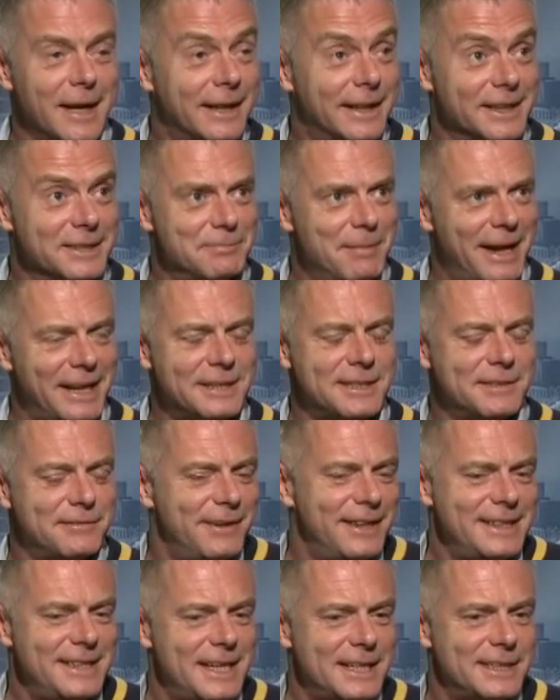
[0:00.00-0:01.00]
him. Because Max is
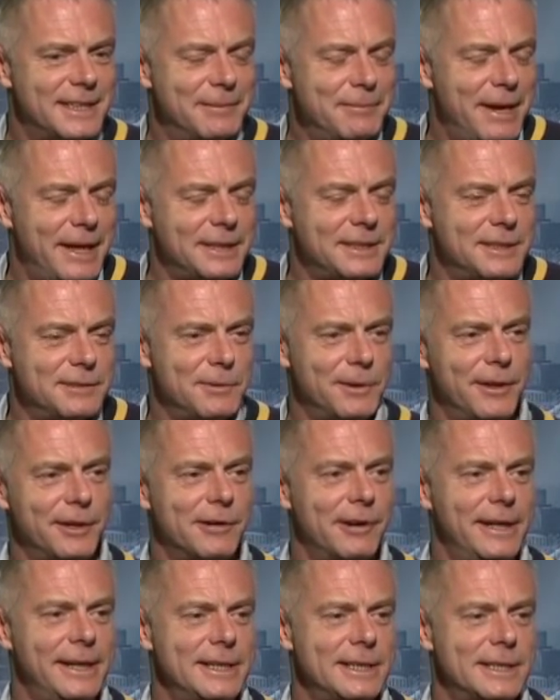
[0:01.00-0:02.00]
fantastic. Max is one of the
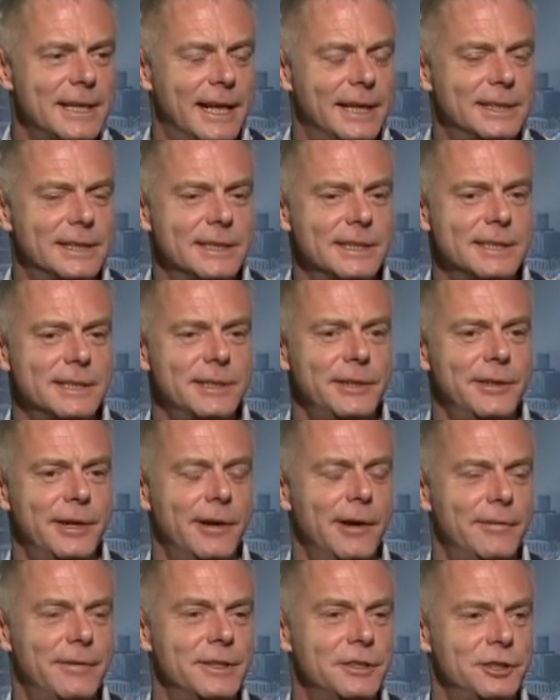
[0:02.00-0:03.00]
greatest actors, you know,
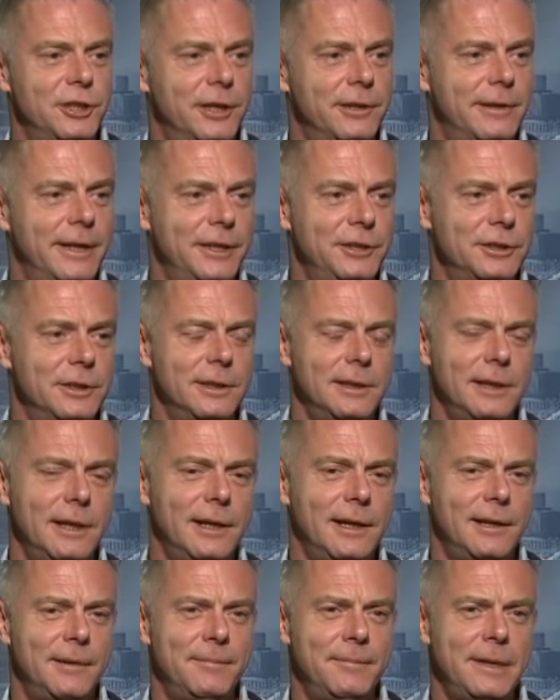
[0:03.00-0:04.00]
of his generation.
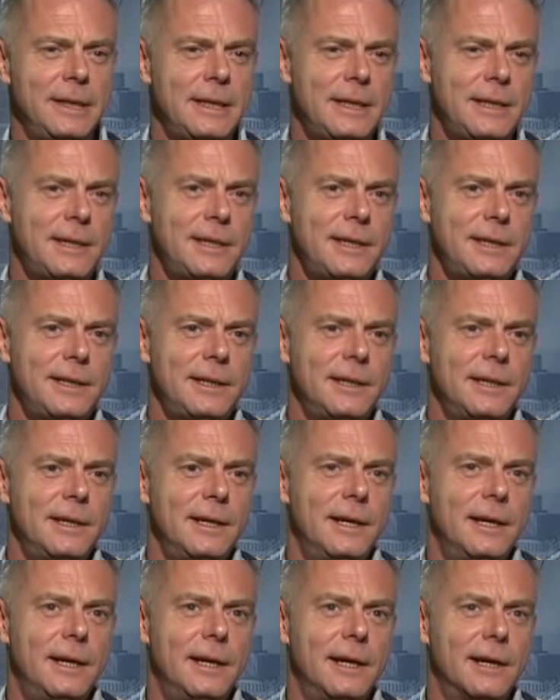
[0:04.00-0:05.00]

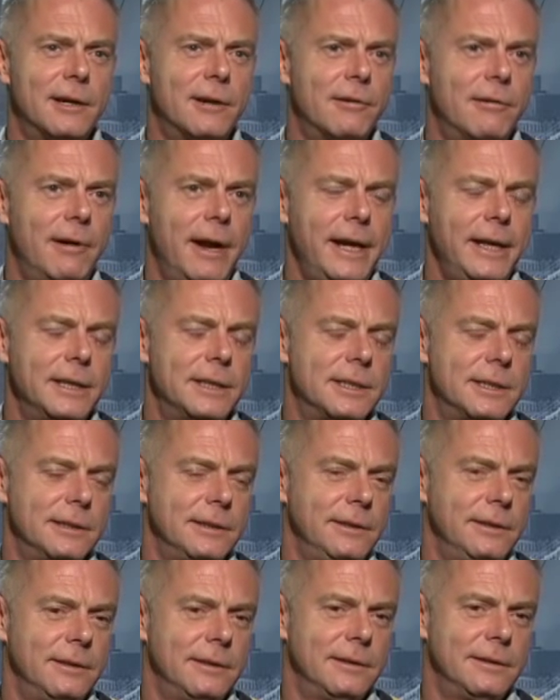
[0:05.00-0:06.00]
A great
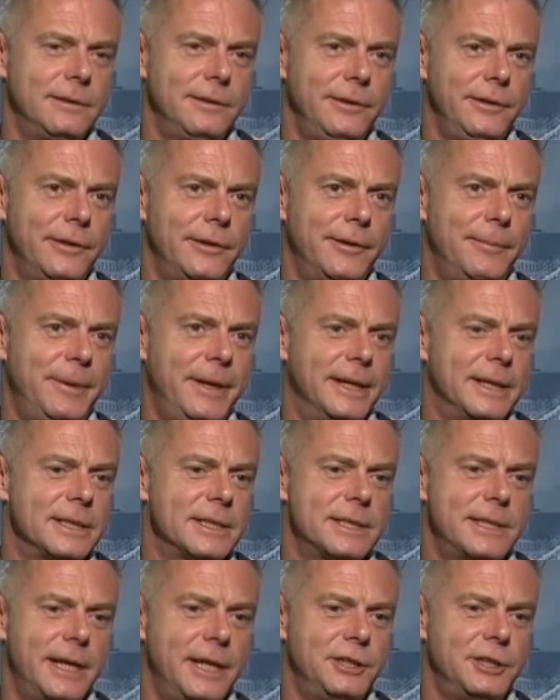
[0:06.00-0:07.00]
European
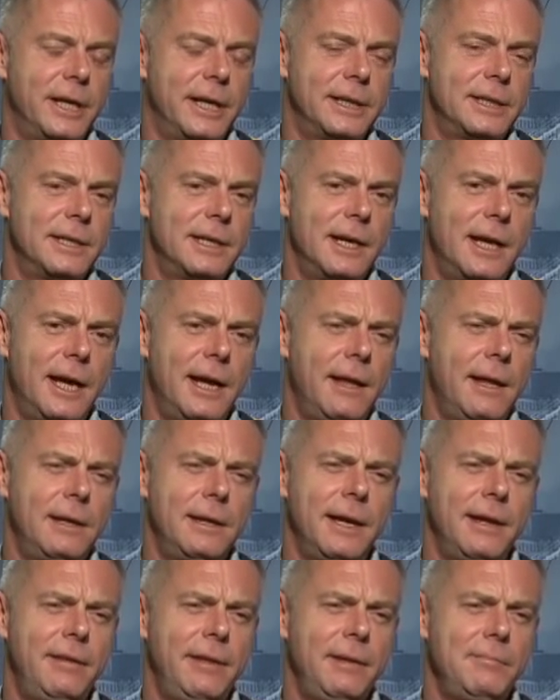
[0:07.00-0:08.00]
stage actor. And
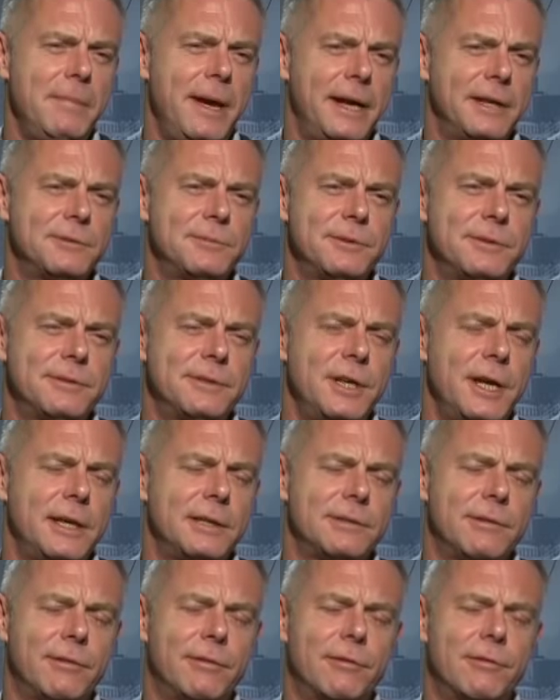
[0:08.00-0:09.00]
I think Max was
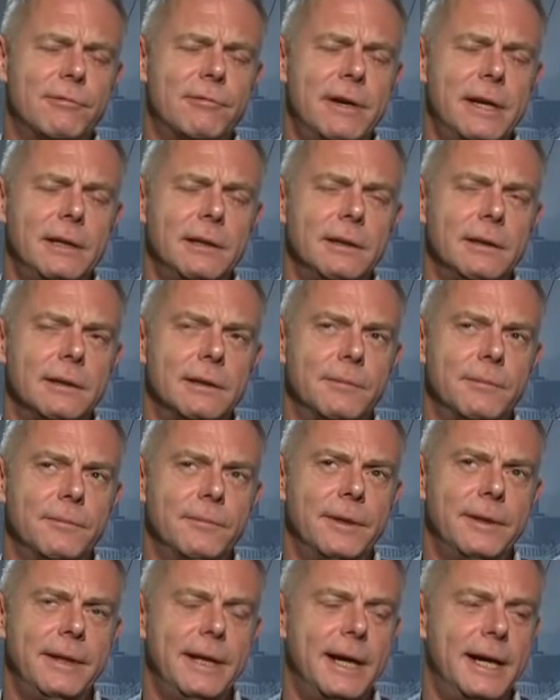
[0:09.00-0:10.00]
just thrilled
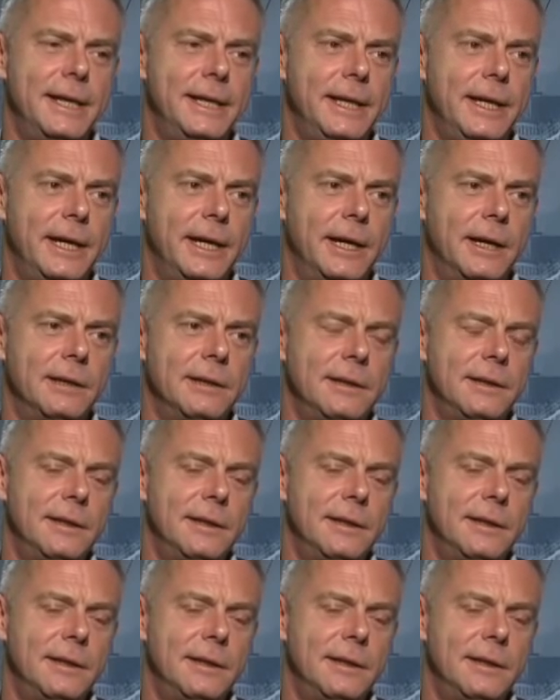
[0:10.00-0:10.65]
with the idea